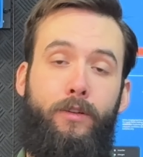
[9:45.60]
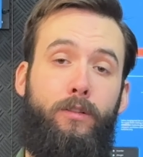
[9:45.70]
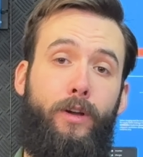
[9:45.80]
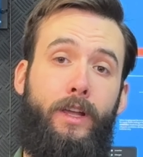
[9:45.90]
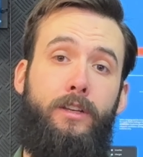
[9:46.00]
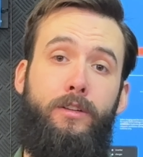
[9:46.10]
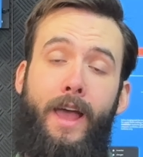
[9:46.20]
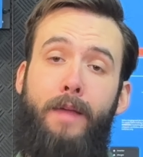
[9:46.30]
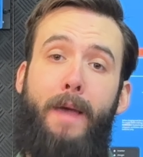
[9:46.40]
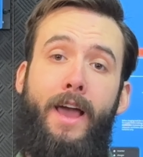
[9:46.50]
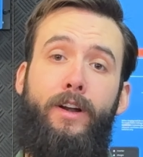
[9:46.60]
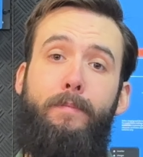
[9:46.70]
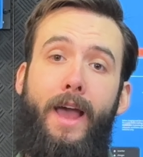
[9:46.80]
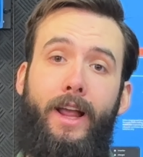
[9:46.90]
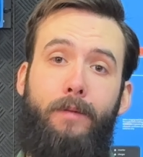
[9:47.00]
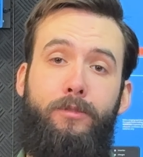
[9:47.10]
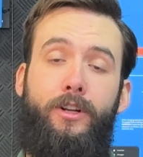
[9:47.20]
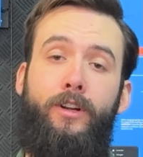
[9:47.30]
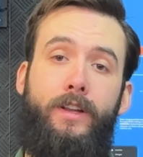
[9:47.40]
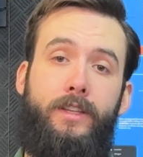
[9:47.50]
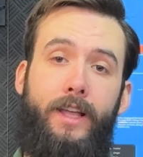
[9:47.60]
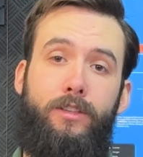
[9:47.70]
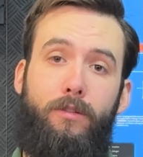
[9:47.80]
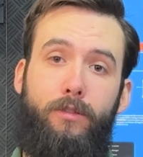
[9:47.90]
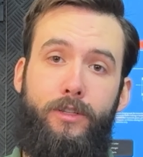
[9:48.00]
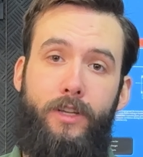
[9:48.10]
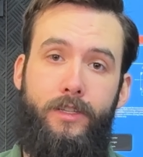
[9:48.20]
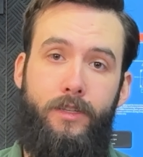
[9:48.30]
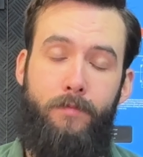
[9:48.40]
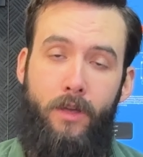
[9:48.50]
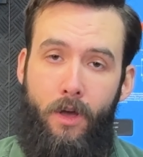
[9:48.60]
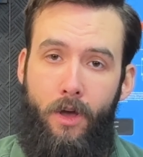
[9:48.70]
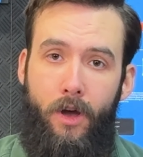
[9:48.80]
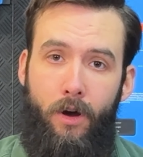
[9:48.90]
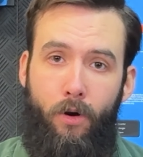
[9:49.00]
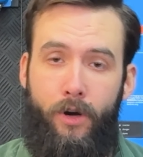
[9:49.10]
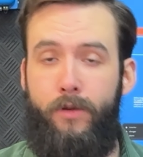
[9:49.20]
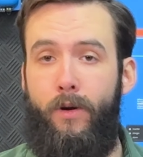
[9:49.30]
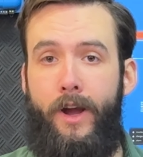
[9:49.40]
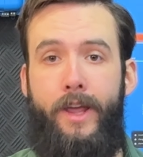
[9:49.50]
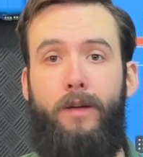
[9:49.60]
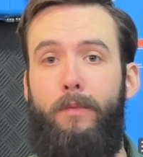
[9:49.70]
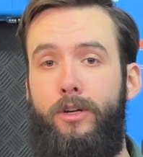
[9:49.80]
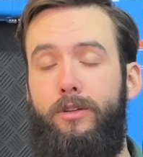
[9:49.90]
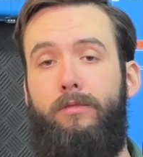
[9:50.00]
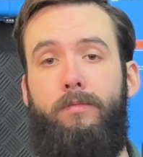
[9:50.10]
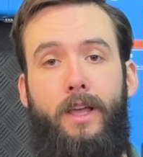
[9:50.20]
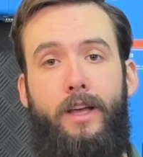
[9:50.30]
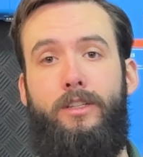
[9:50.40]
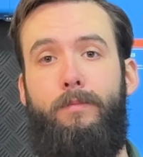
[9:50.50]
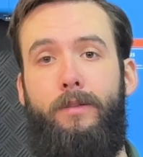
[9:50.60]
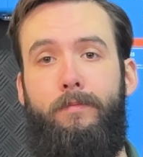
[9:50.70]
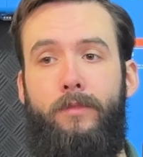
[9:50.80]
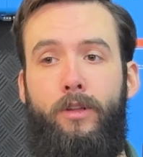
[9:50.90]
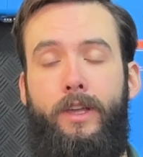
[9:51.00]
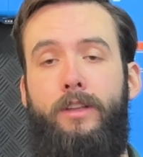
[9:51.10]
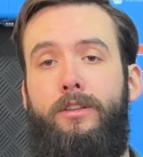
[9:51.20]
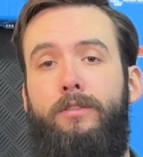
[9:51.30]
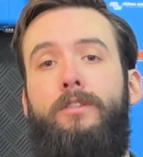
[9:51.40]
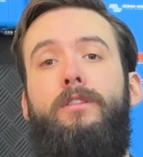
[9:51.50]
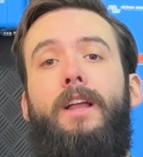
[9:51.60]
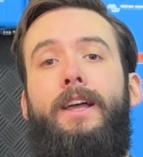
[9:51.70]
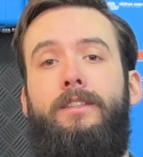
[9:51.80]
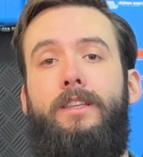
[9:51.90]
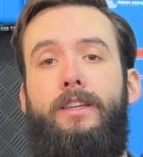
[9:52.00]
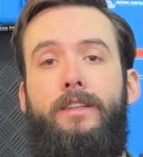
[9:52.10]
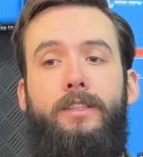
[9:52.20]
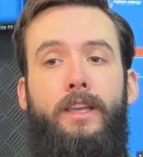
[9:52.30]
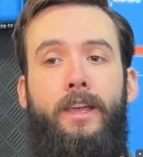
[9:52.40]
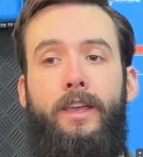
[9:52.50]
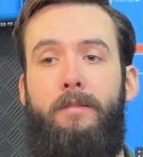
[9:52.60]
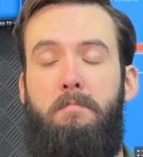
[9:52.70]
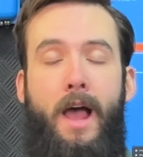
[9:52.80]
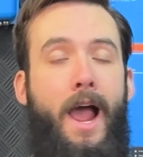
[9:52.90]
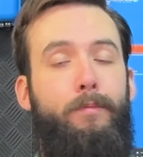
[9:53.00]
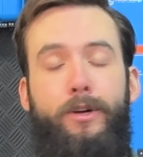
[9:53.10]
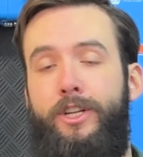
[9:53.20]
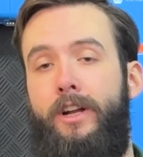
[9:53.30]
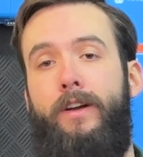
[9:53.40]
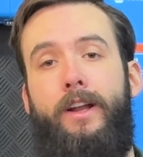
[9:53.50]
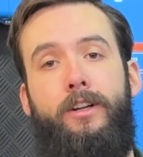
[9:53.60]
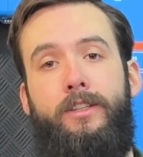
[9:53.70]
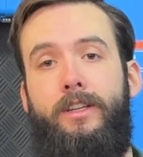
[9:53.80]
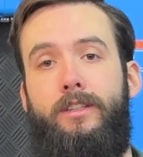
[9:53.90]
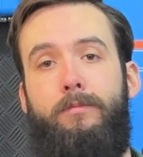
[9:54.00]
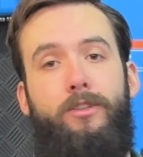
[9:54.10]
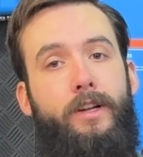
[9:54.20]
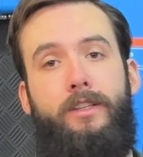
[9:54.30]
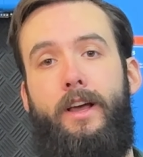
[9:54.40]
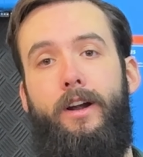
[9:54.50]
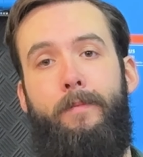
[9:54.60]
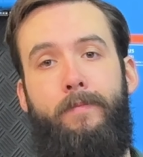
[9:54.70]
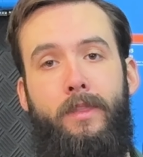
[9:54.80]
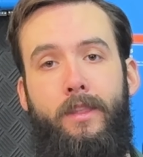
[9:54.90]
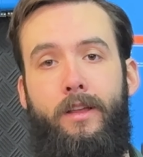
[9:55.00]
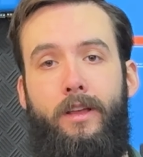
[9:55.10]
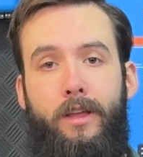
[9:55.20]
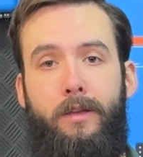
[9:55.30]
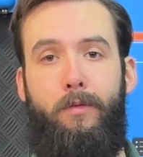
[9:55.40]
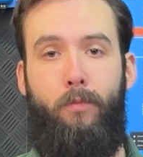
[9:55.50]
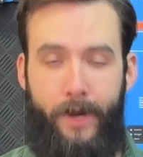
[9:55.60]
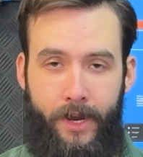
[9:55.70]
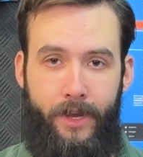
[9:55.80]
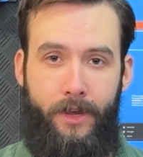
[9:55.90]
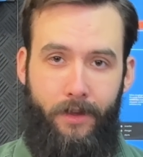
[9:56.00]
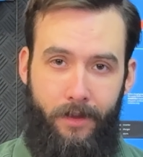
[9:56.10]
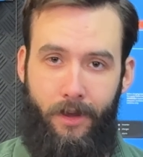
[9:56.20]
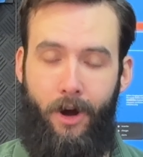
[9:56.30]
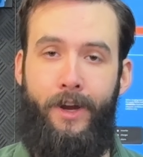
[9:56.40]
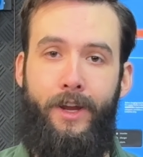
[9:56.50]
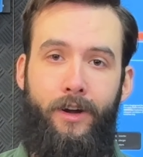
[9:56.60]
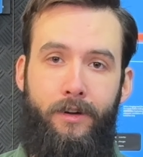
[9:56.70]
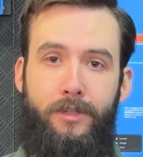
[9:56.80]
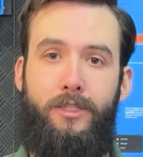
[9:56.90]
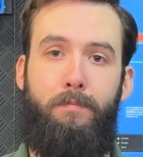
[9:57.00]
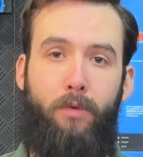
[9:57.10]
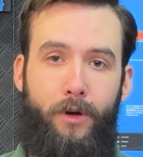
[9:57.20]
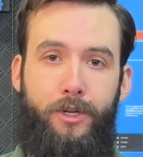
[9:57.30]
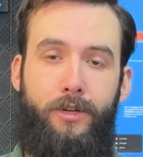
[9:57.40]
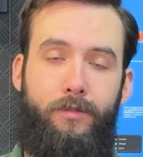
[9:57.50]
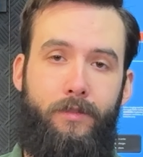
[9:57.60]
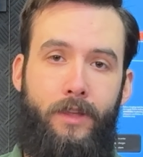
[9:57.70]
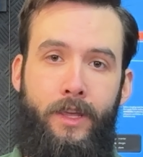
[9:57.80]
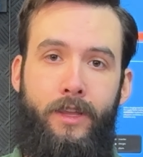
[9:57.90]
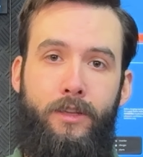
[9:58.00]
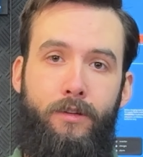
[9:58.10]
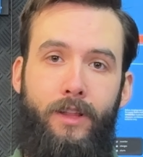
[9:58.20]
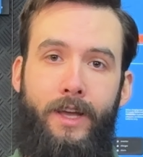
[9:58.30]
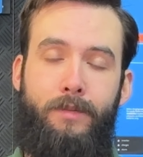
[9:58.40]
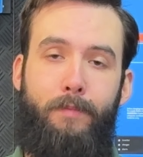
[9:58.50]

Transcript: you're looking to add battery backup to your grid-tied solar system, or you are a commercial customer looking to utilize these in hybrid generator systems or etc. We are here to support you in utilizing